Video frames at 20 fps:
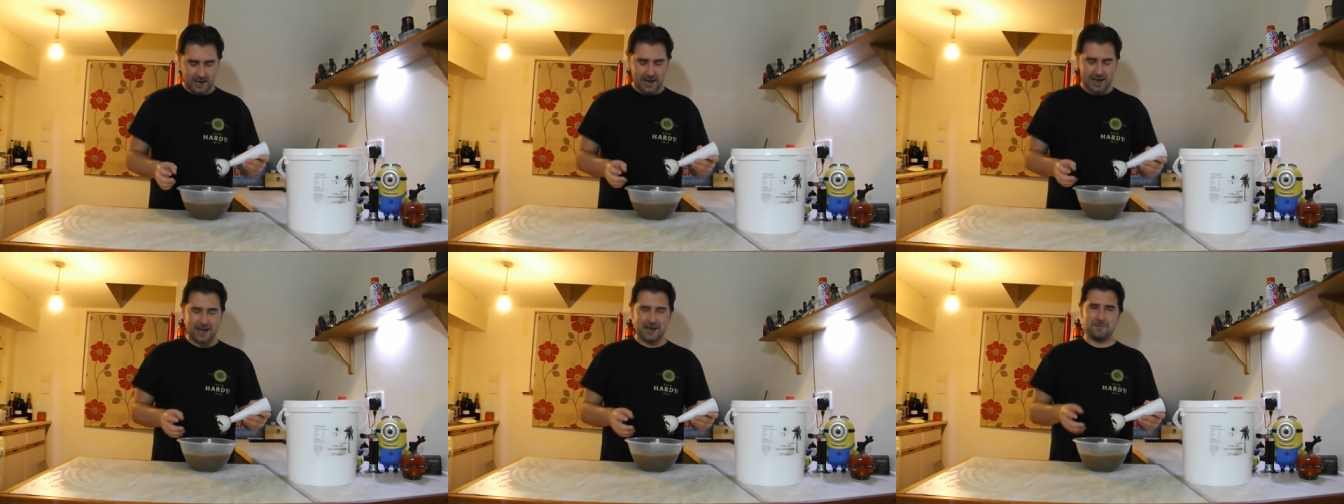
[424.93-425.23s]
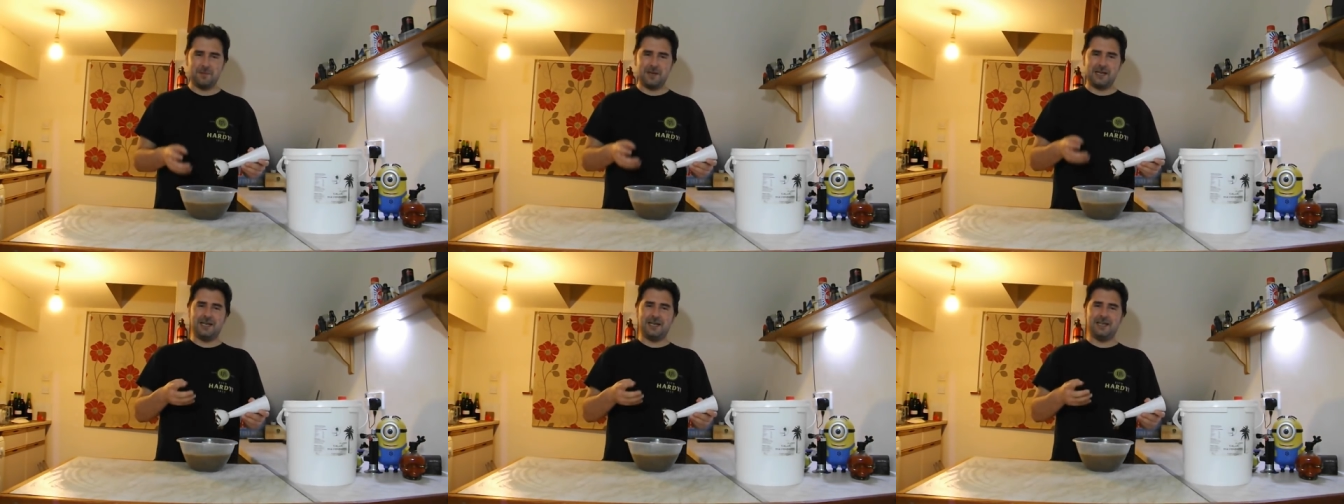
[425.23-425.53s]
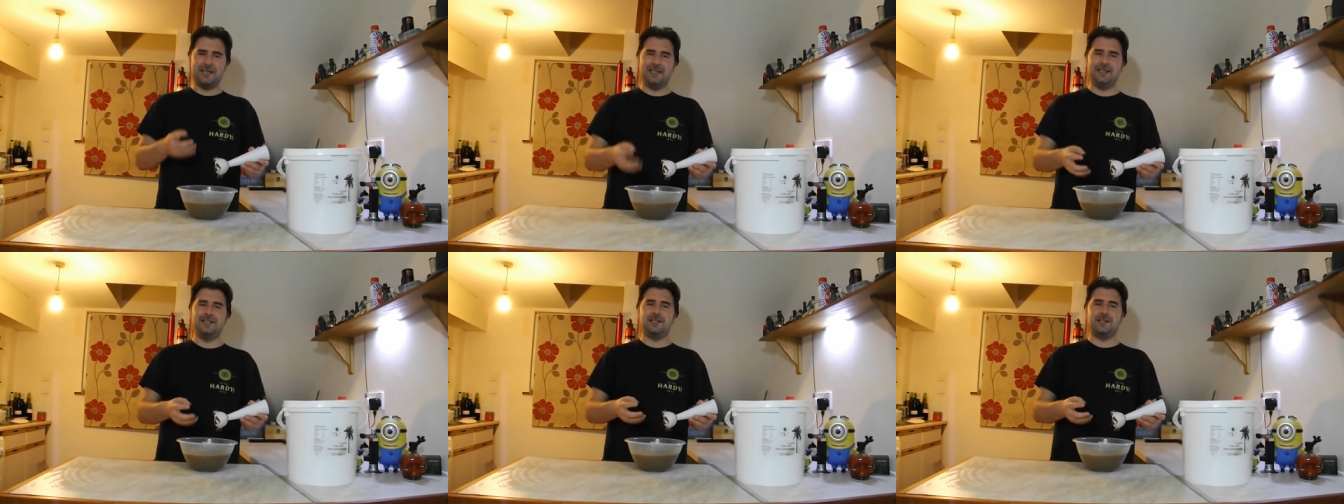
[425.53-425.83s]
and make
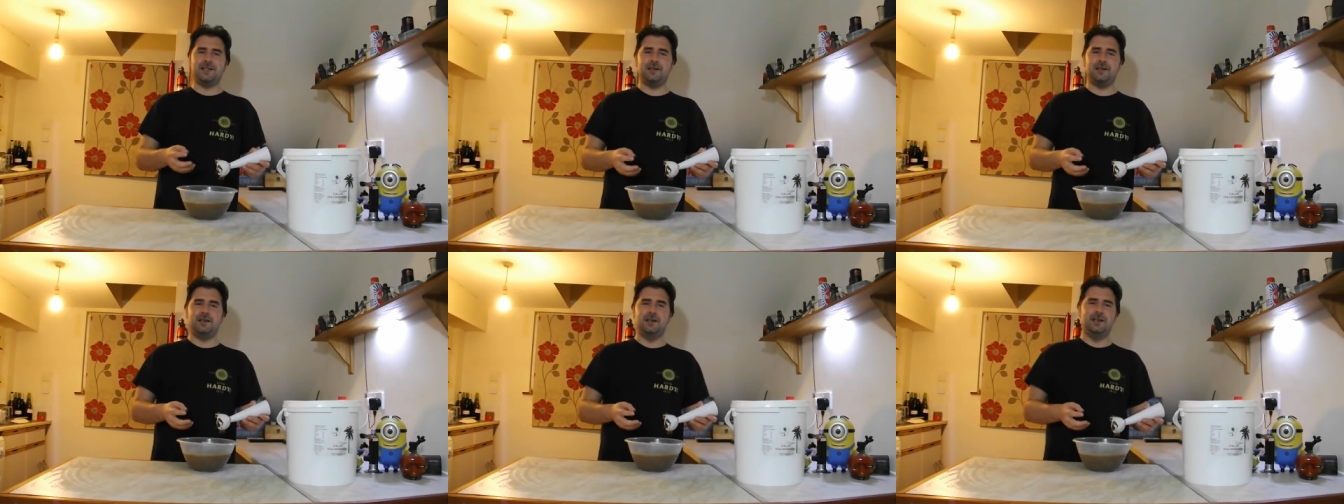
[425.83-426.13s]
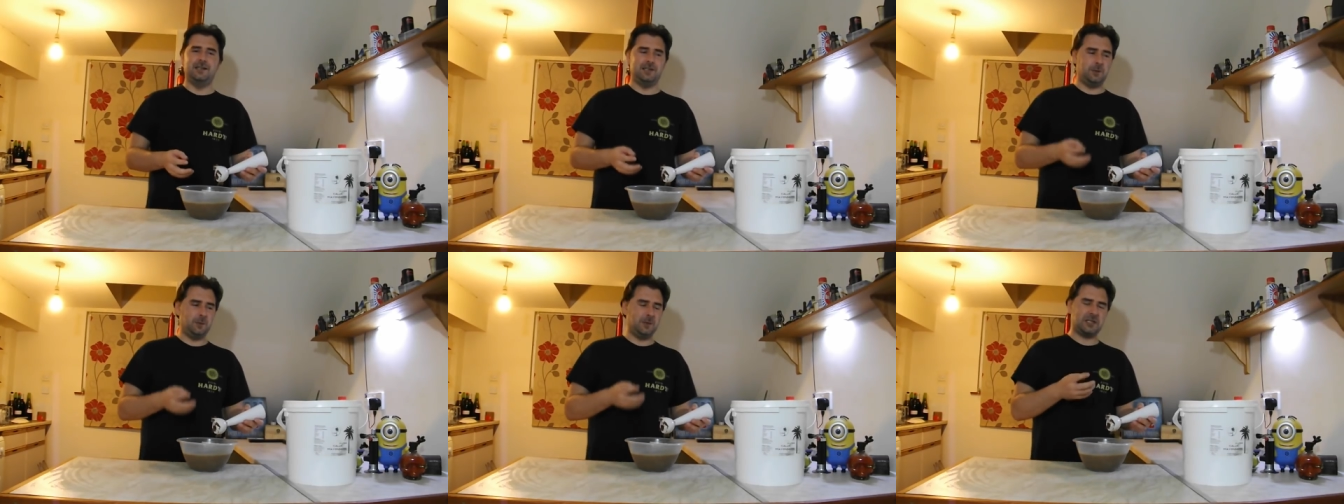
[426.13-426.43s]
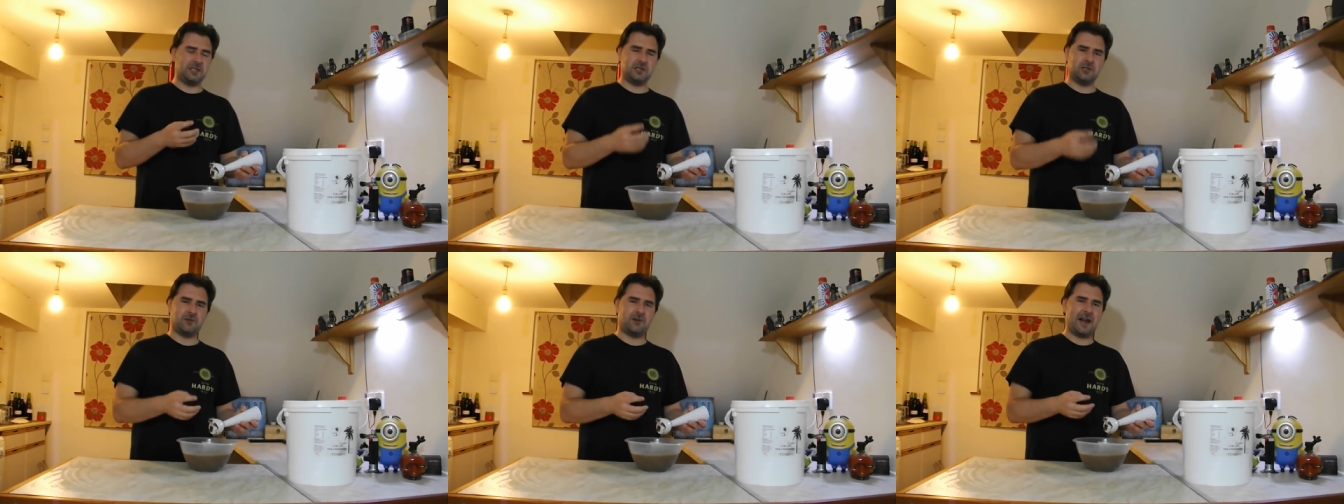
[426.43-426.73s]
it easier to
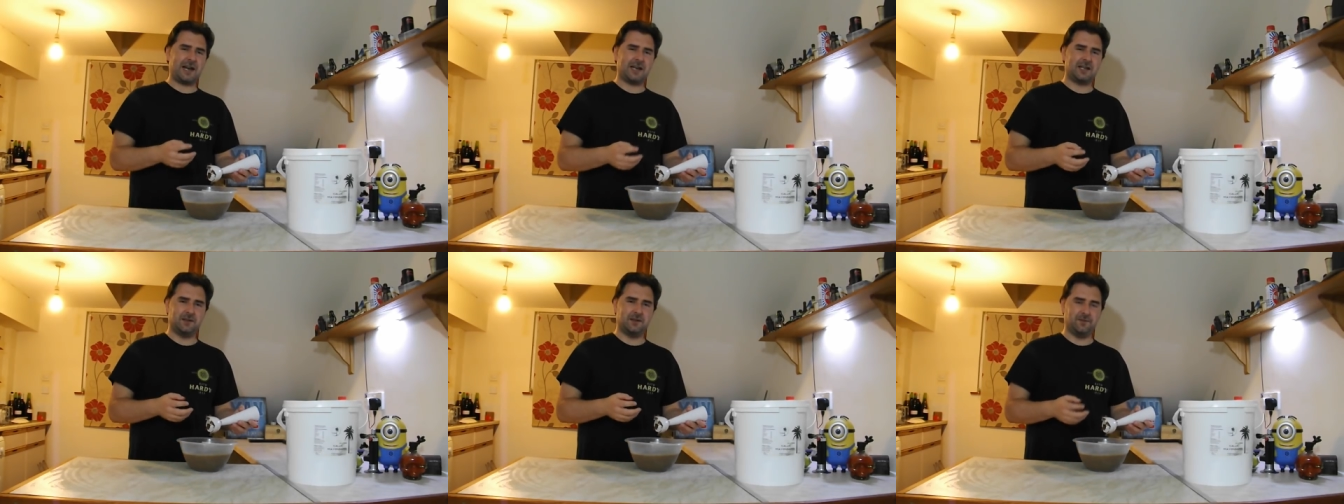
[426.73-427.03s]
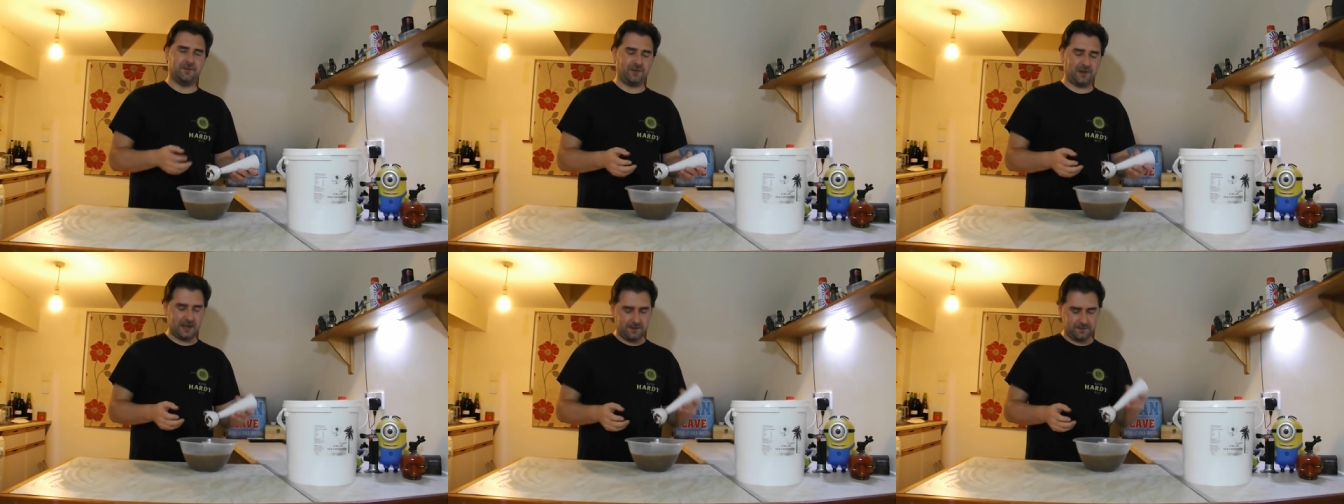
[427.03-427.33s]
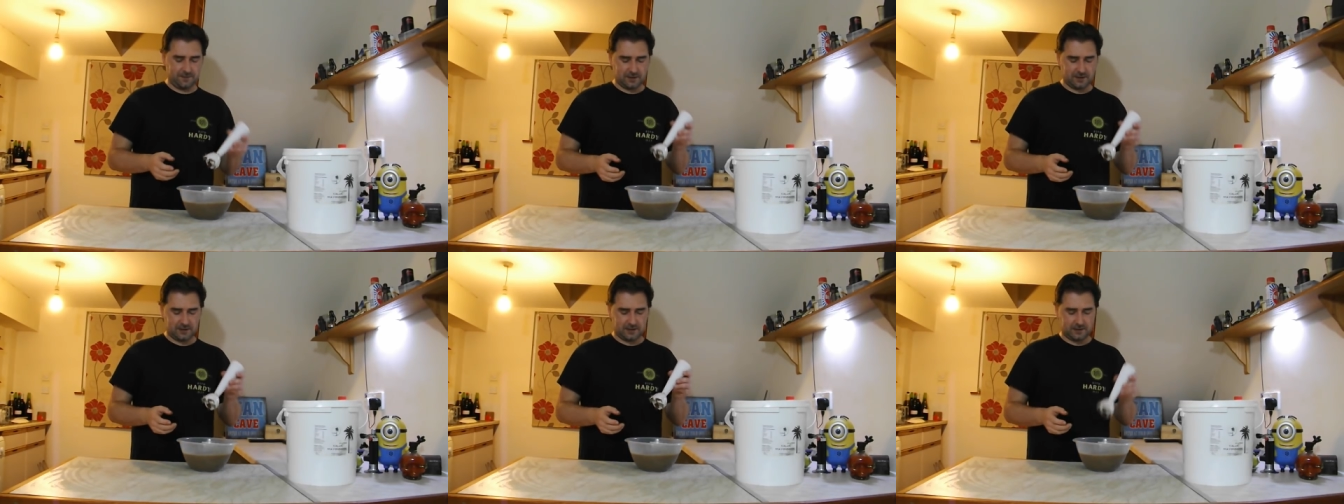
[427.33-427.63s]
extract the
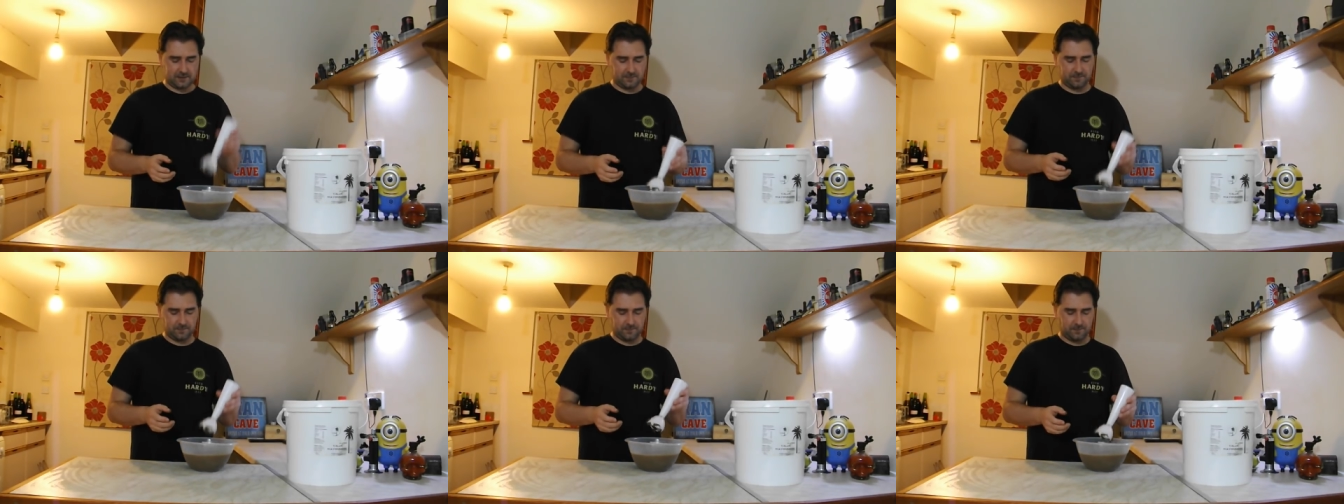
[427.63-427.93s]
flavors.